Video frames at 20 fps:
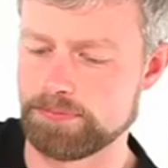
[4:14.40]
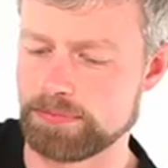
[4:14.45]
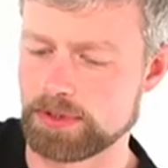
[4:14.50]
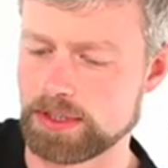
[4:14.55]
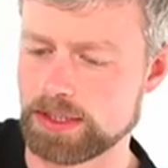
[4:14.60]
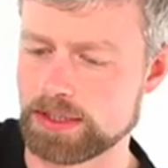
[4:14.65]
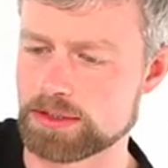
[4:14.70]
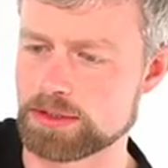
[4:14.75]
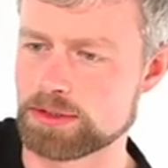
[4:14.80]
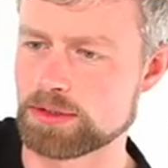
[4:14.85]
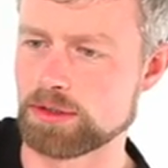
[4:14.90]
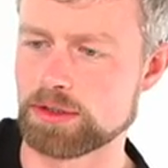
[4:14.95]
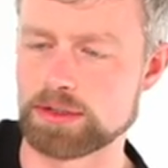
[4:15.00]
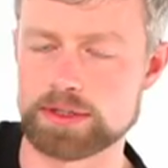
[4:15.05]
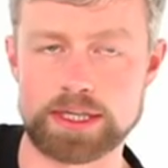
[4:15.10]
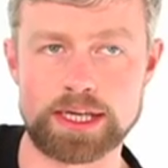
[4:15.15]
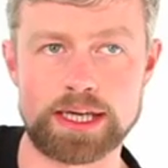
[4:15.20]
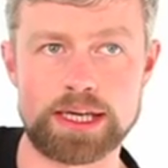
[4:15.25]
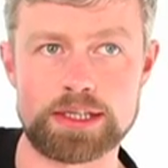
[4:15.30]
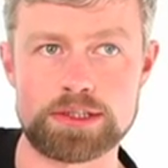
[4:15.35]
inside
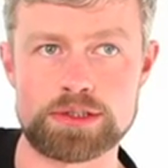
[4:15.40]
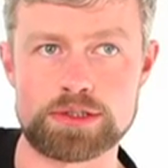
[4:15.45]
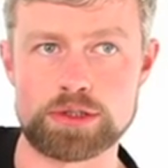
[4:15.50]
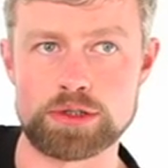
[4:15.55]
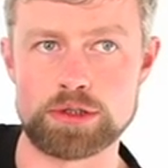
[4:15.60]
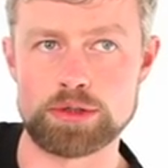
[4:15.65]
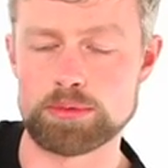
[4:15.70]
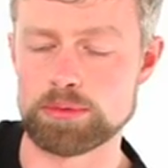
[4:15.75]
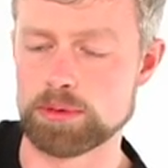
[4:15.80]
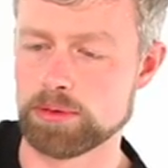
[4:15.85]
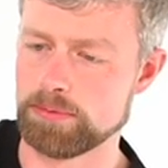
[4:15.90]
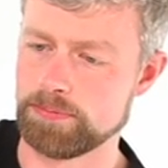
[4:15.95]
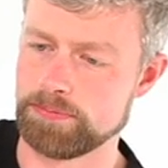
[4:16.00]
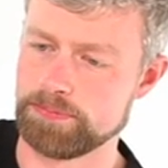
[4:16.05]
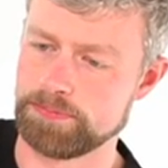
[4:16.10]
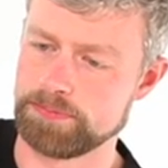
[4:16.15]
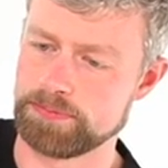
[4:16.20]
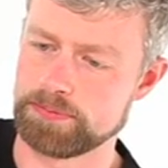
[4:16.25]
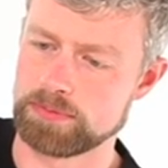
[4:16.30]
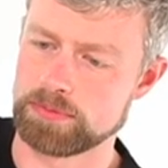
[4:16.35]
the head tube
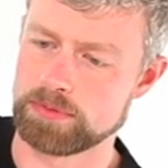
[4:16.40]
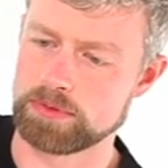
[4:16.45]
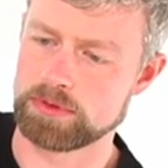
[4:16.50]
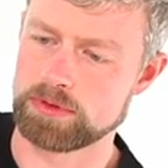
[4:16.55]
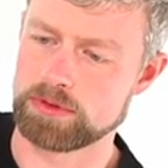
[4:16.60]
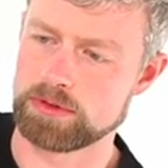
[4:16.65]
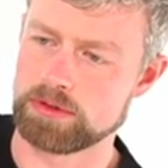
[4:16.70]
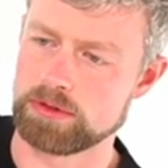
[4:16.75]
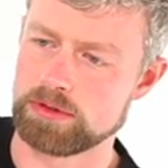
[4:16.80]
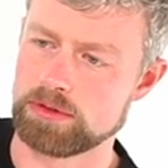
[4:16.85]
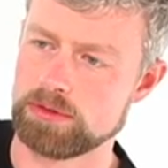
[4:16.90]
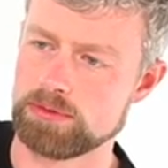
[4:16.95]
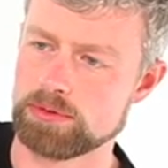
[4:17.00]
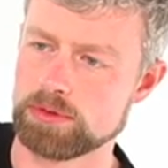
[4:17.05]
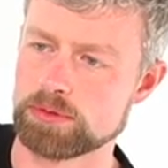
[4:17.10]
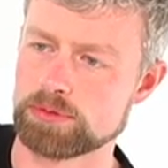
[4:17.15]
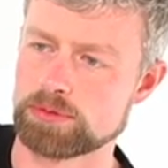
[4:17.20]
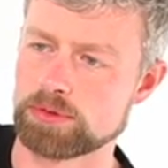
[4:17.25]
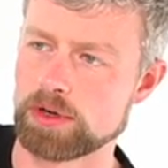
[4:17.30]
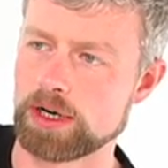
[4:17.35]
of
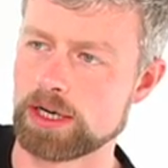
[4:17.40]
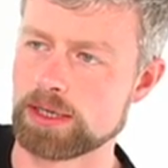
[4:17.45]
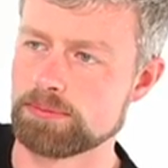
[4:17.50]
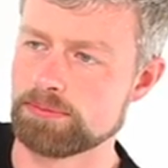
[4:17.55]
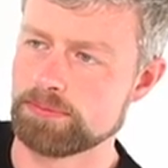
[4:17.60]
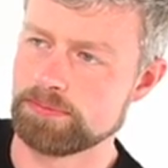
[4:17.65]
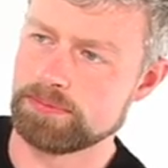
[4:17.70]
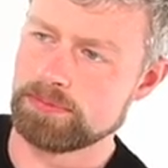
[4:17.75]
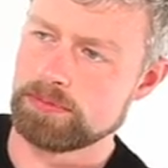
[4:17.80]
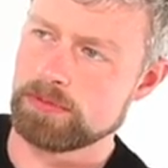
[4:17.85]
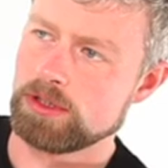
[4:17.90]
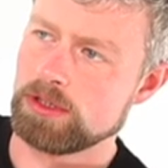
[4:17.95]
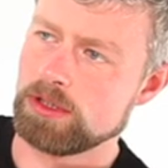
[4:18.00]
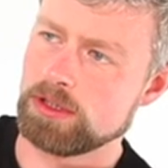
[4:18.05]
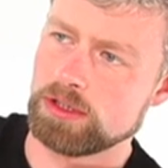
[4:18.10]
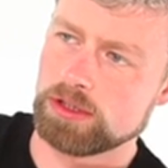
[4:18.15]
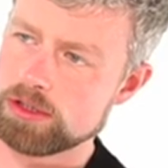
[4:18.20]
your frame, and